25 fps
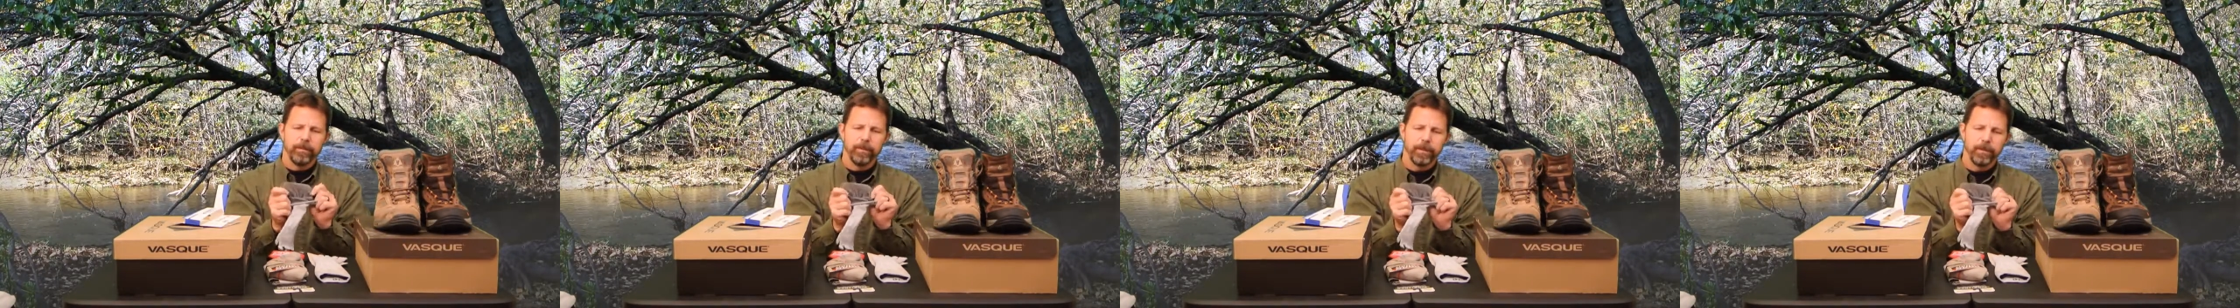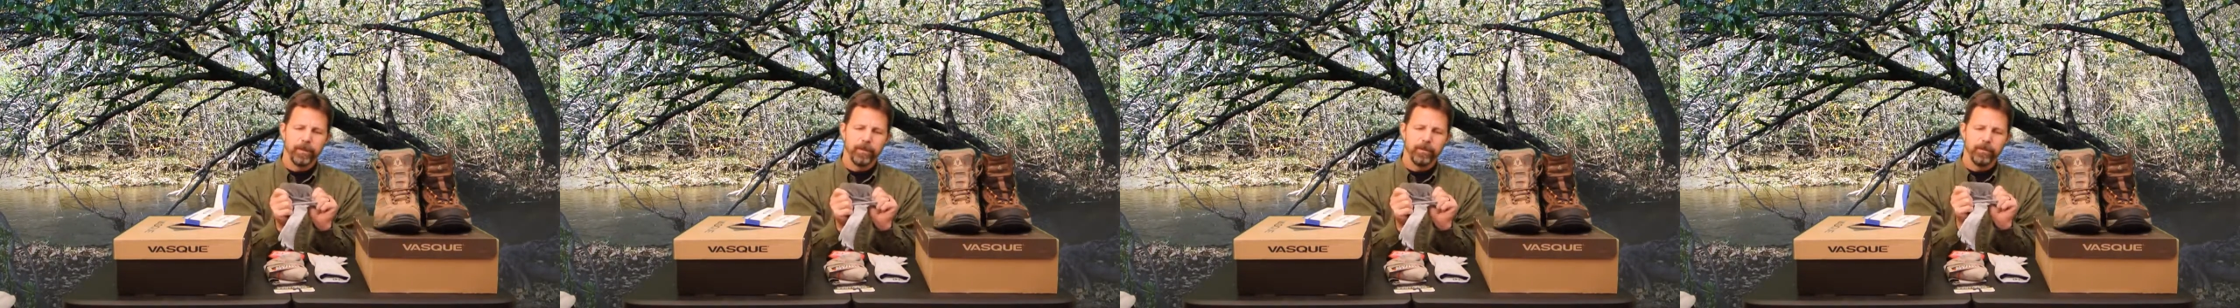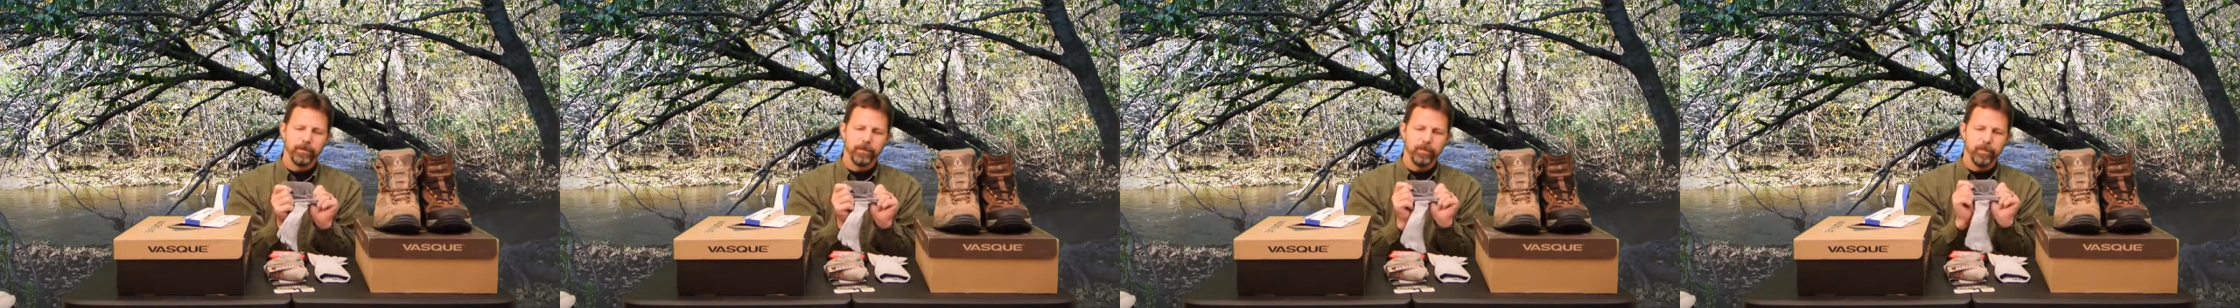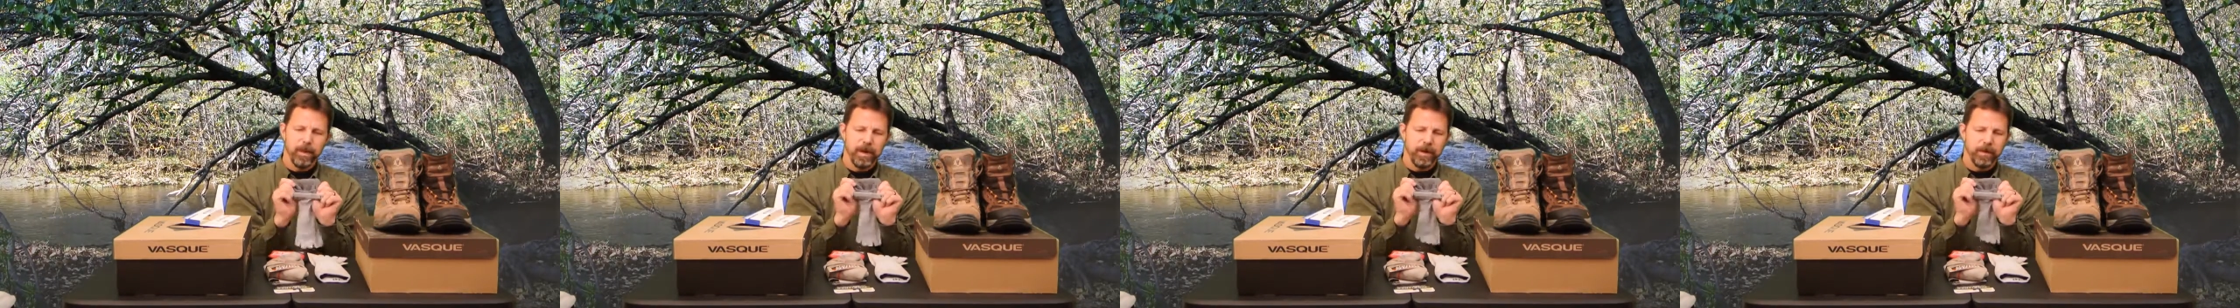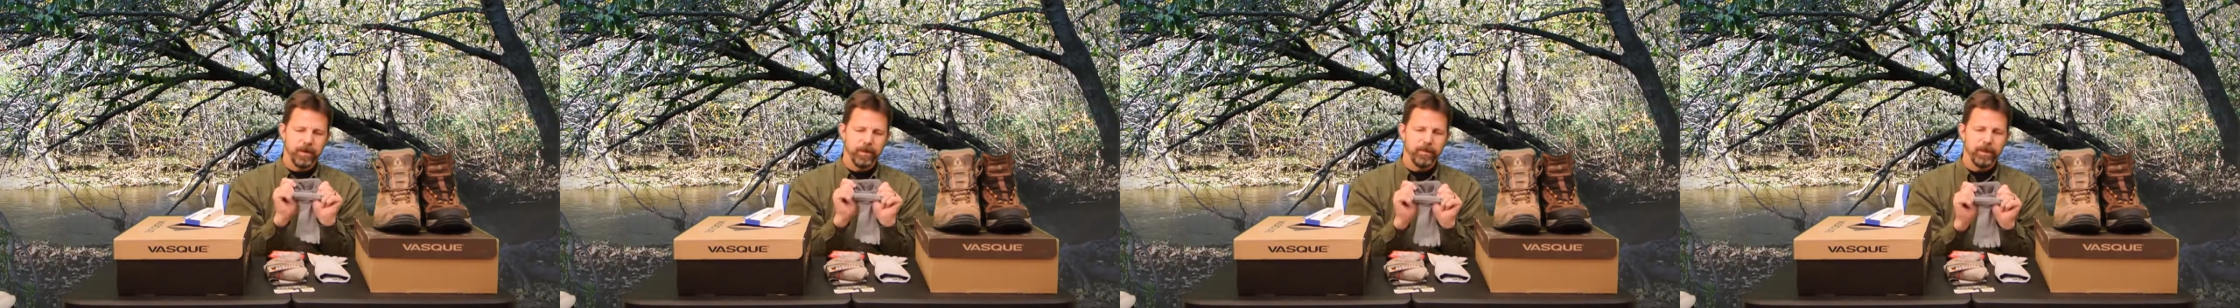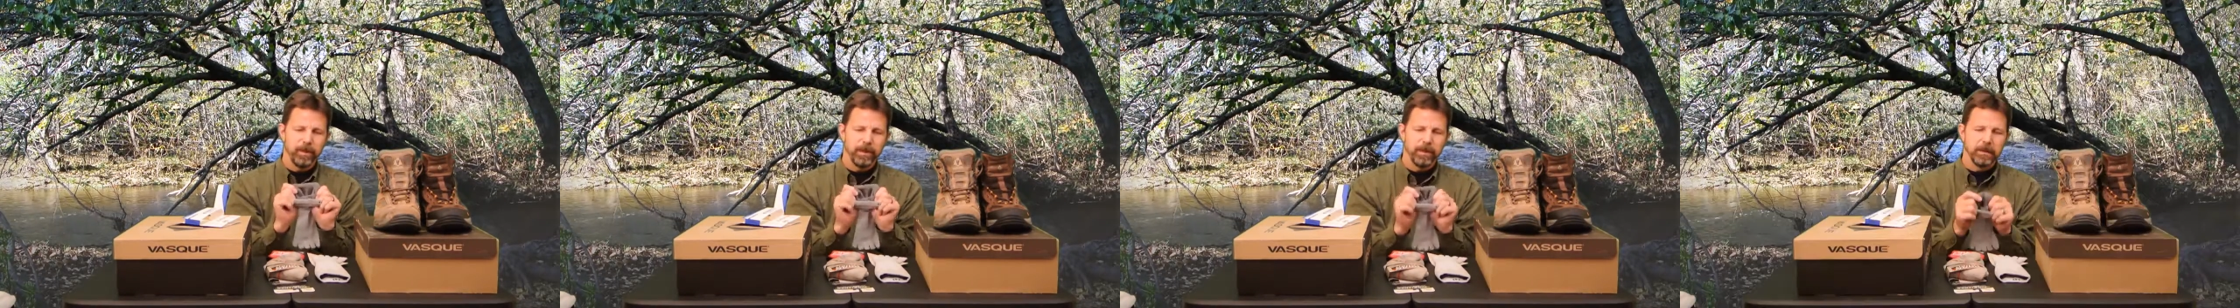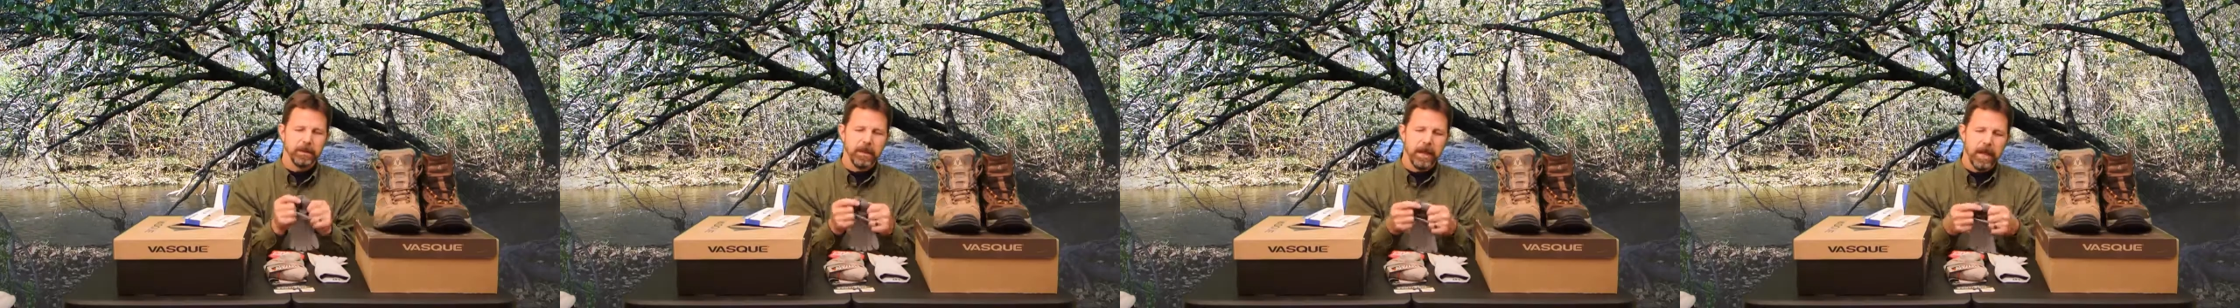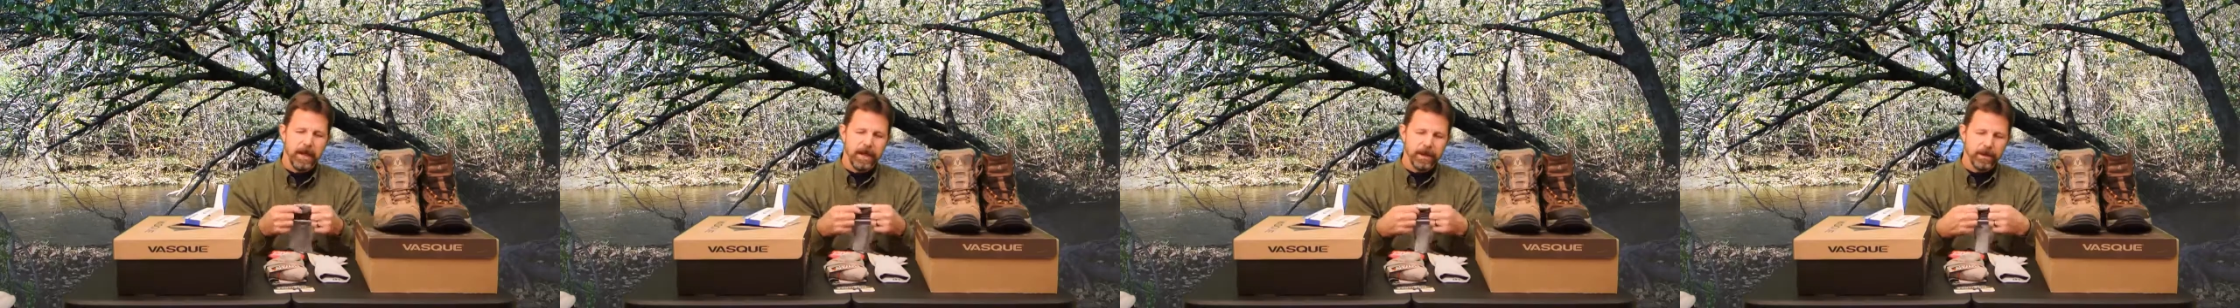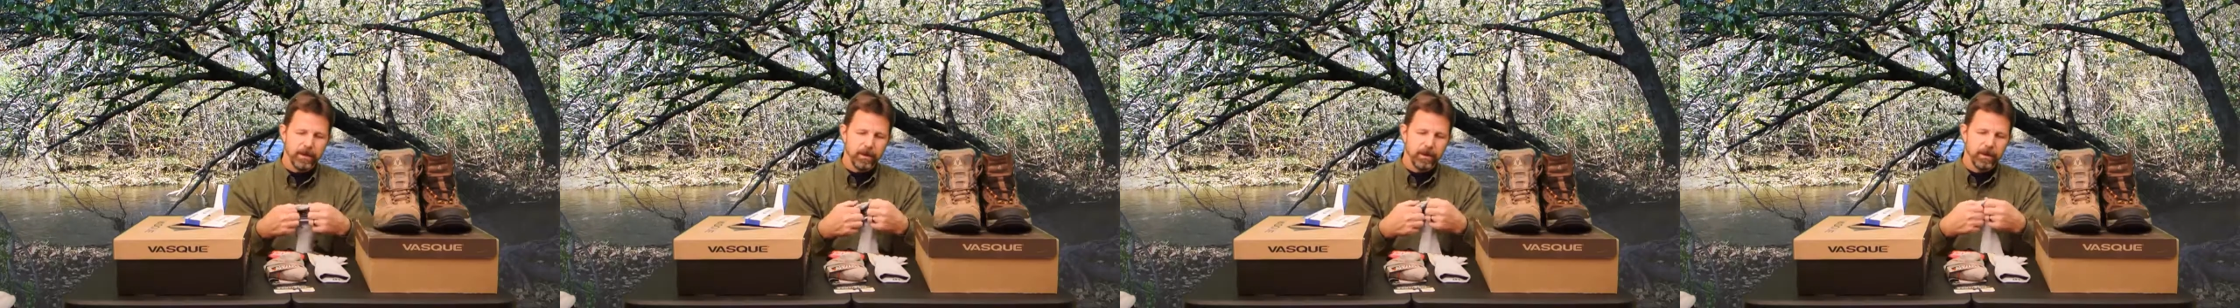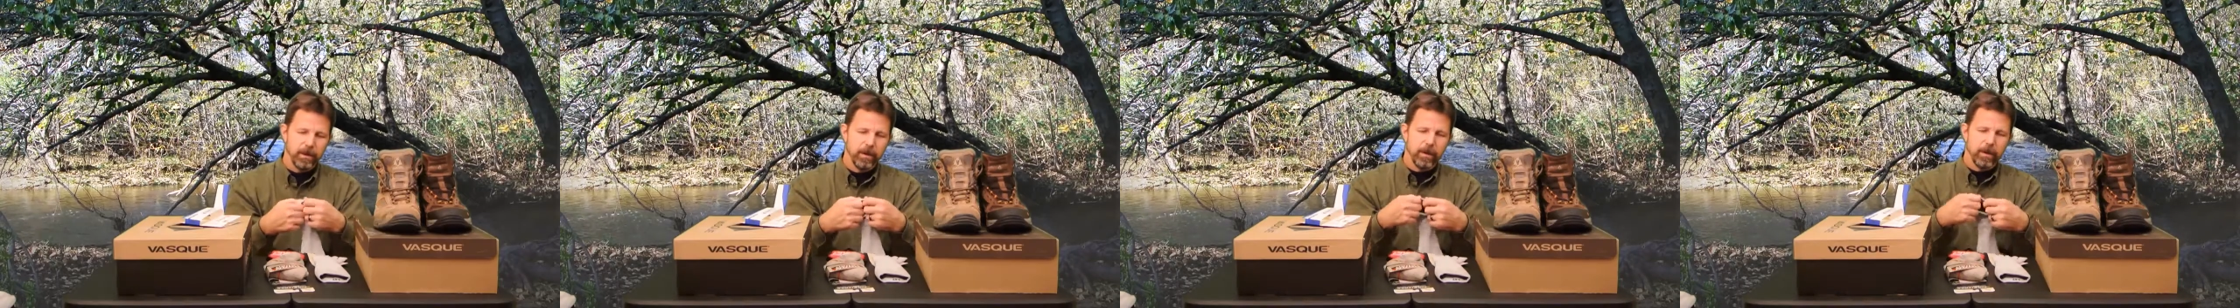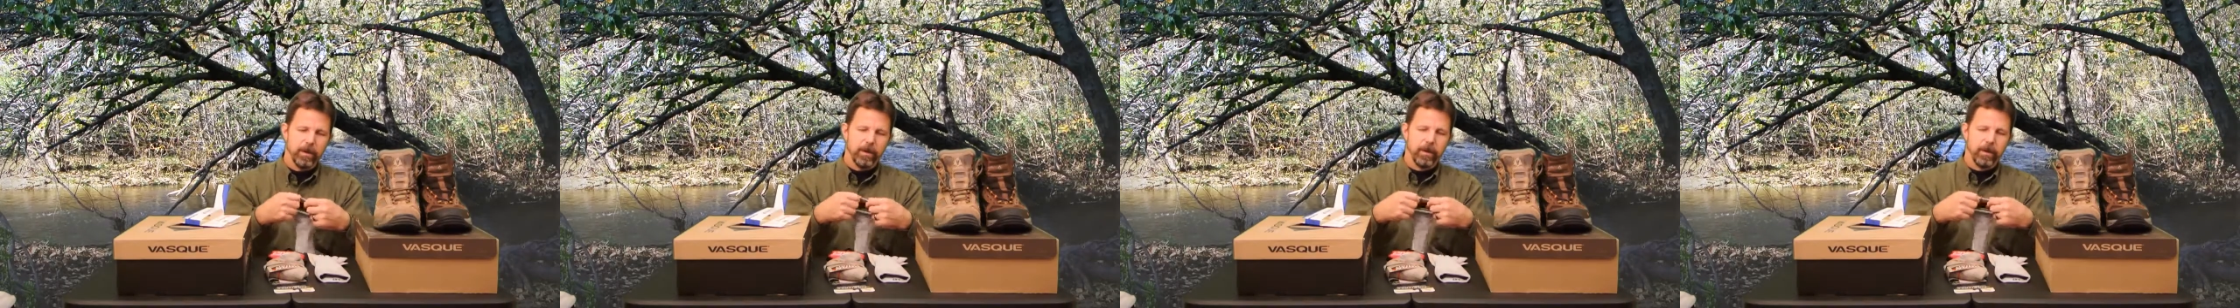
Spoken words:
They're just meant to be a liner